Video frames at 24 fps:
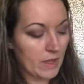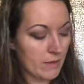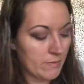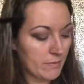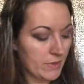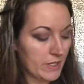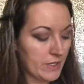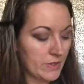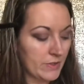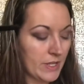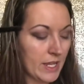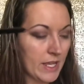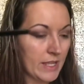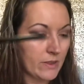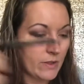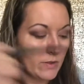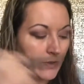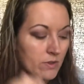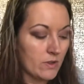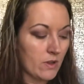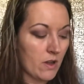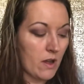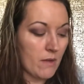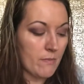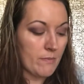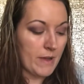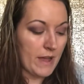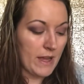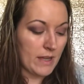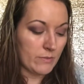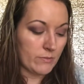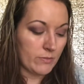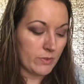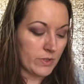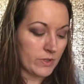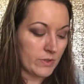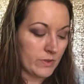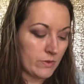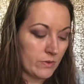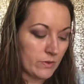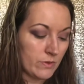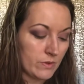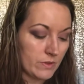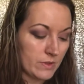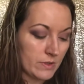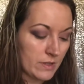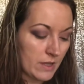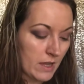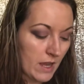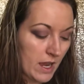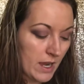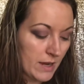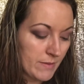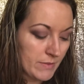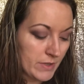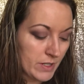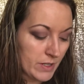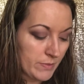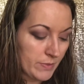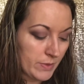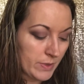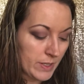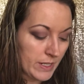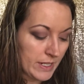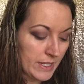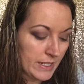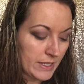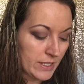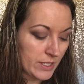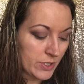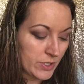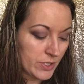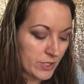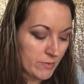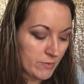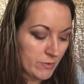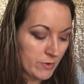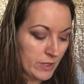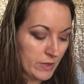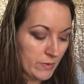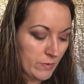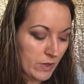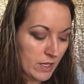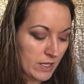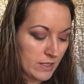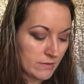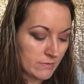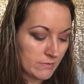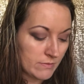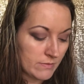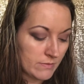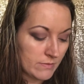But you take those compact bristles. I'm going to put it in the shimmery one